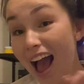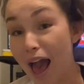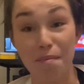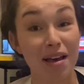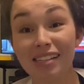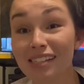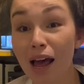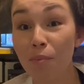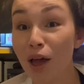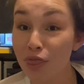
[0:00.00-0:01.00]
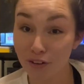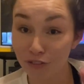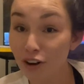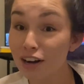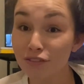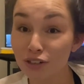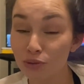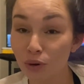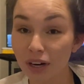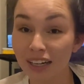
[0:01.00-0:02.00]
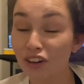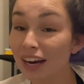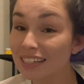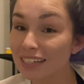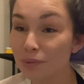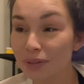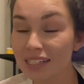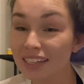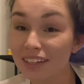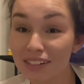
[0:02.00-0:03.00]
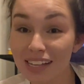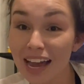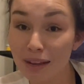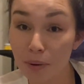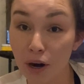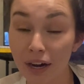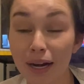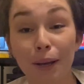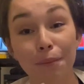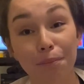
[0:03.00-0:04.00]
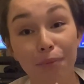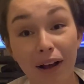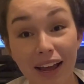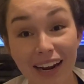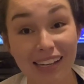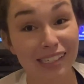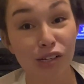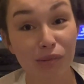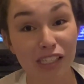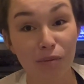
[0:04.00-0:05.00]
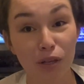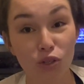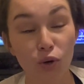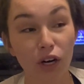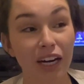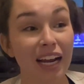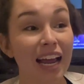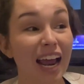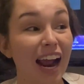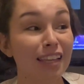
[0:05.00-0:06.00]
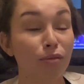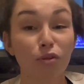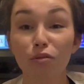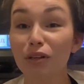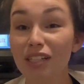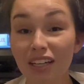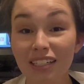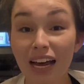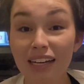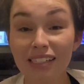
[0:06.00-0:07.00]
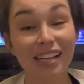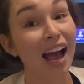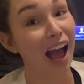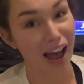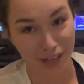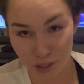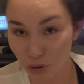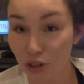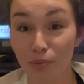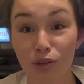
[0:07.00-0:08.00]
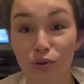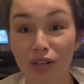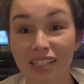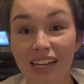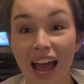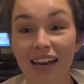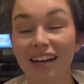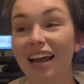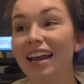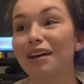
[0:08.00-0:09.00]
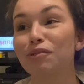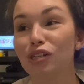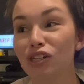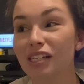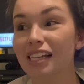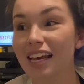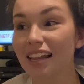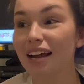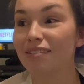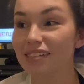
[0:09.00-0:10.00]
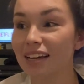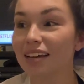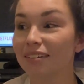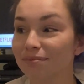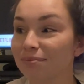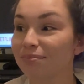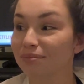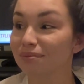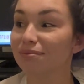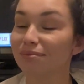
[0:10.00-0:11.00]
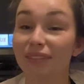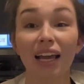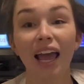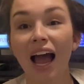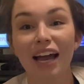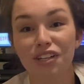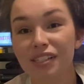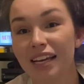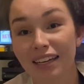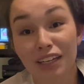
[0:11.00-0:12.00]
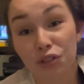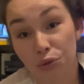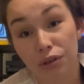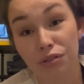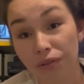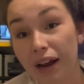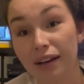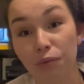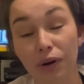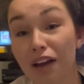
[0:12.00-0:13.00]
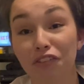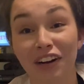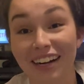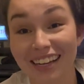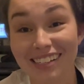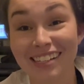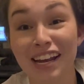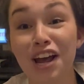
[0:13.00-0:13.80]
I messed up the front of the drawer. Granted, it wasn't the little slidey part, but I still messed up the drawer. And then when we were building our desk, I screwed up the drawers again. And it was just this thing that I was like, I just can't get drawers right, whatever it is.